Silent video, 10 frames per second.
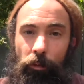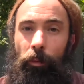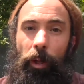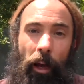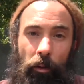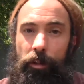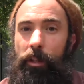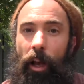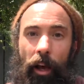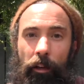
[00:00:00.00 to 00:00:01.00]
from the
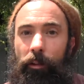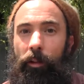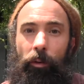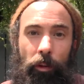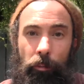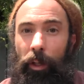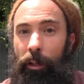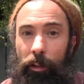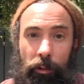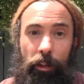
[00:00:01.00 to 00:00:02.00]
outside. You know, the
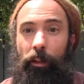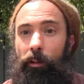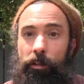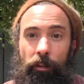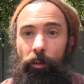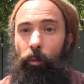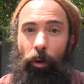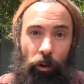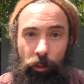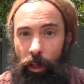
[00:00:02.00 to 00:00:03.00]
Peter Thiels of the
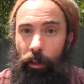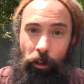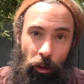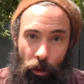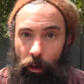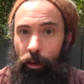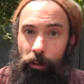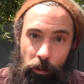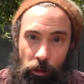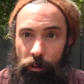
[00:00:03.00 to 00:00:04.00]
world can't
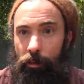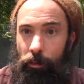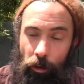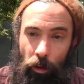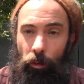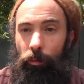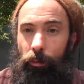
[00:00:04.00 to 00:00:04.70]
just, you know,